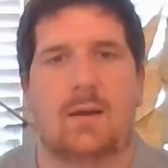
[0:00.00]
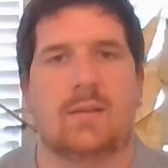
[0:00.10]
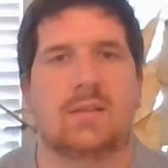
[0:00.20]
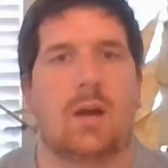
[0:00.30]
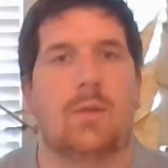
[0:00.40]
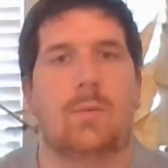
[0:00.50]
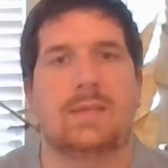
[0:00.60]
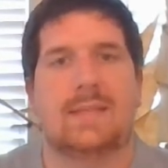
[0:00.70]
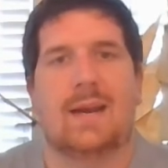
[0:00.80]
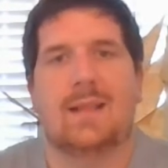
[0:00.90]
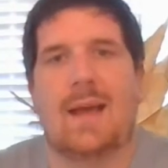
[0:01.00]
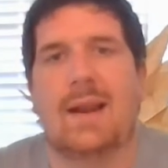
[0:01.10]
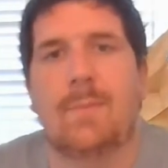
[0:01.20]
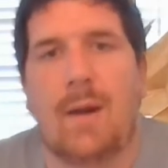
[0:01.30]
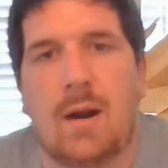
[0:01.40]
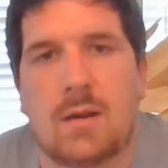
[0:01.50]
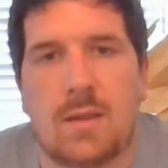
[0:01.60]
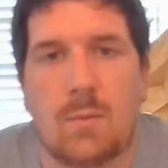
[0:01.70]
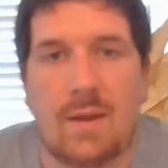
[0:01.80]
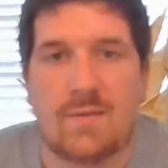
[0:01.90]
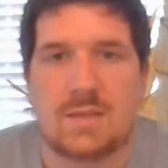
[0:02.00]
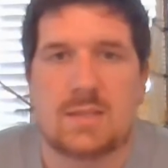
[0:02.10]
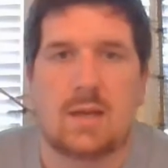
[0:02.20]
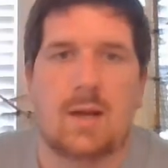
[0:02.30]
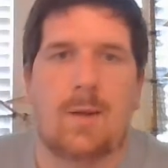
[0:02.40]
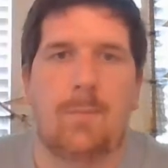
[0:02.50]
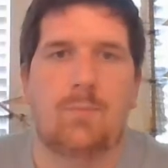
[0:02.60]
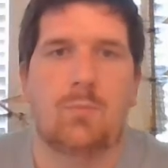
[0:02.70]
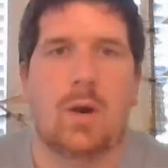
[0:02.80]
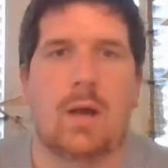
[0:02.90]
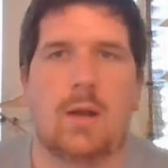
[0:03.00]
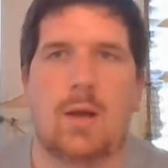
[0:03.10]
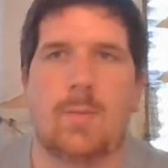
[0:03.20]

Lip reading: There's all the ones down in Latin America that we have just brought up